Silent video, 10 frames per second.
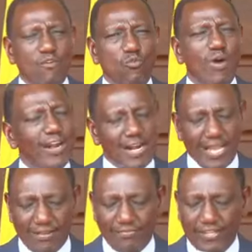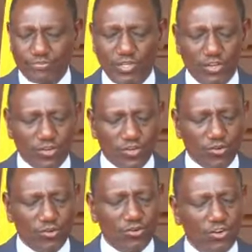One life, as we all
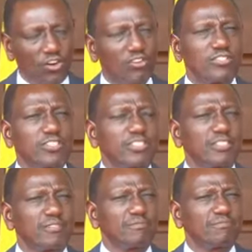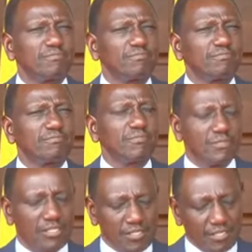know, lost
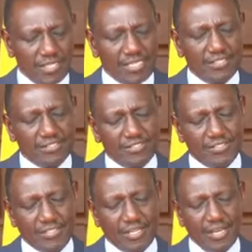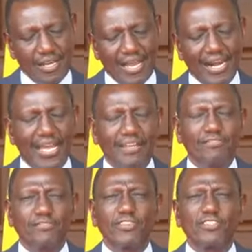is a
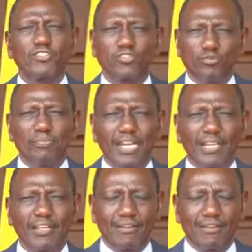life too many.